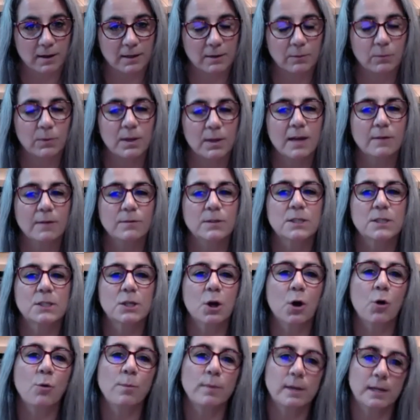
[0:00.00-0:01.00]
And we have
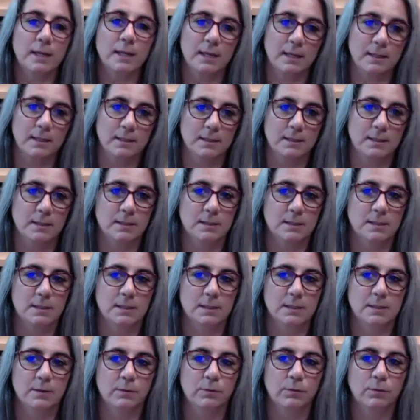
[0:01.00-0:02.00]
so many
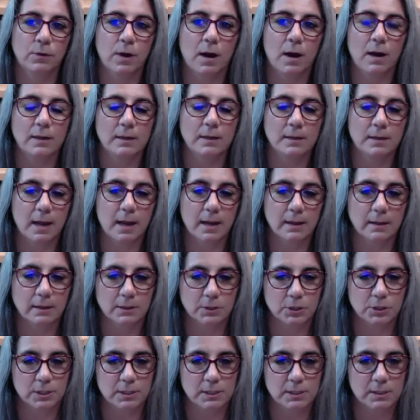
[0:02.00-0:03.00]
instances of fraud and
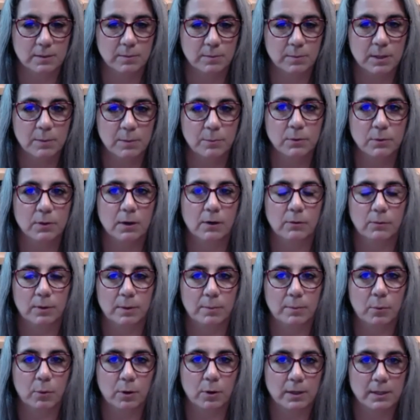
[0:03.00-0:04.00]
negligence that people are
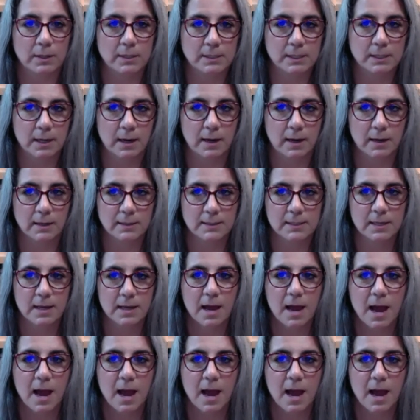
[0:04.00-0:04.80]
reporting to us.